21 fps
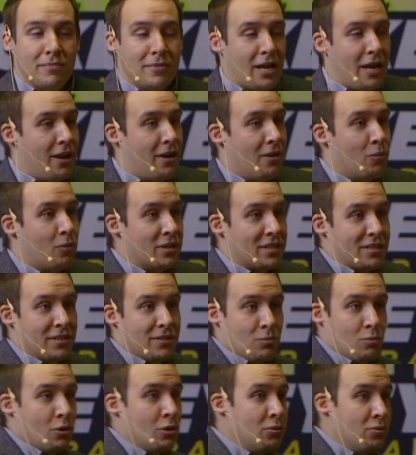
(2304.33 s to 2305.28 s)

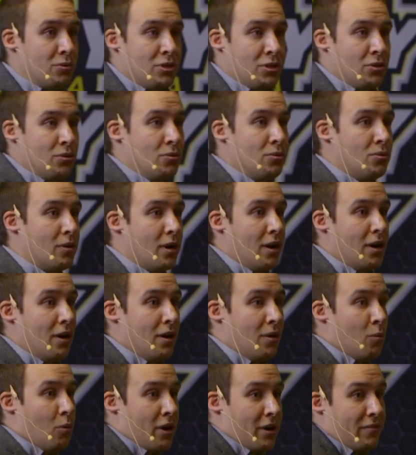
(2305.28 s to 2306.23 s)
was rude
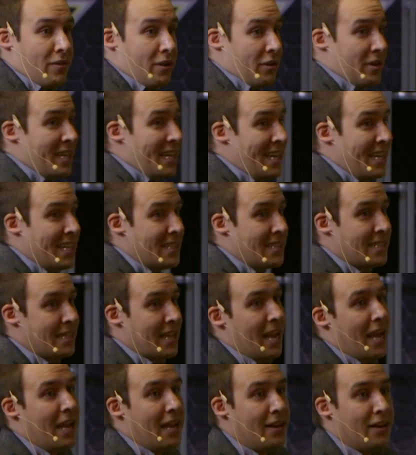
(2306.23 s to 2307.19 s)
to one of their kids,
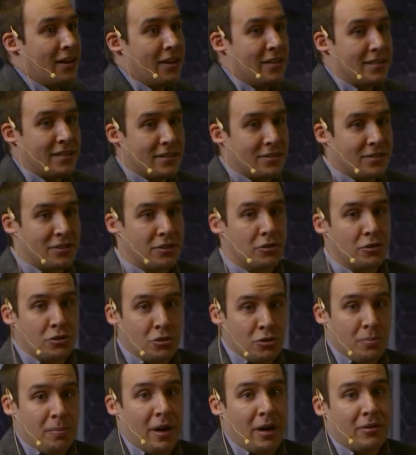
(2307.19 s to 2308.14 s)
and since there are
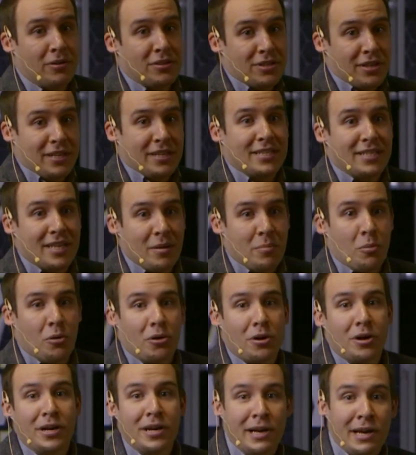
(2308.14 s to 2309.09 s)
two parents on the same
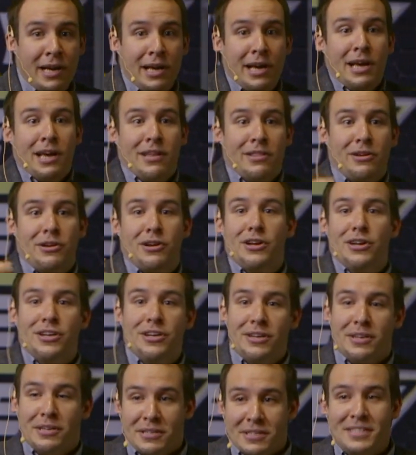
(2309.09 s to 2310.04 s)
board, they're going
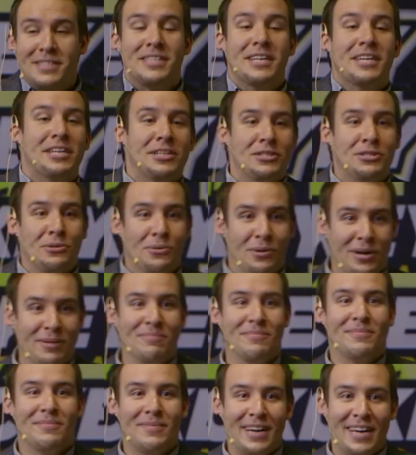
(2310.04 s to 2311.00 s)
to stick it to
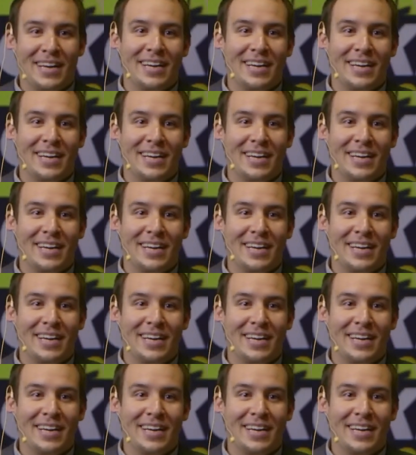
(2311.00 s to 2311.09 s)
him